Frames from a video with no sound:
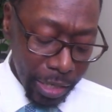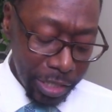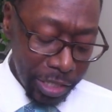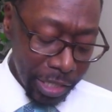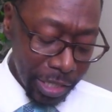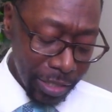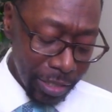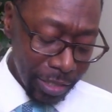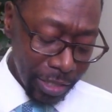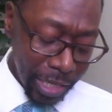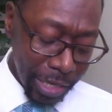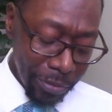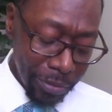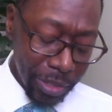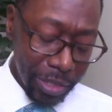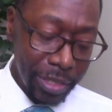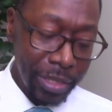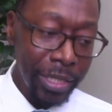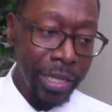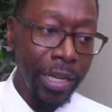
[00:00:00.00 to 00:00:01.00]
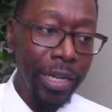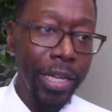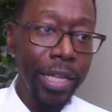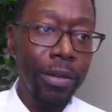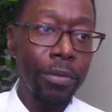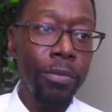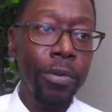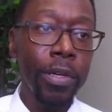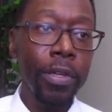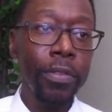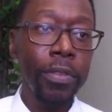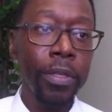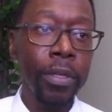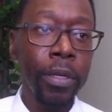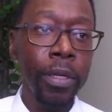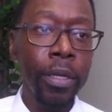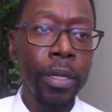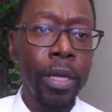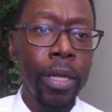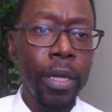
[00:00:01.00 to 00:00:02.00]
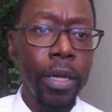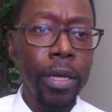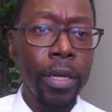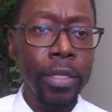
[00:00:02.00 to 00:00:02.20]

Jesus, he was dealing with a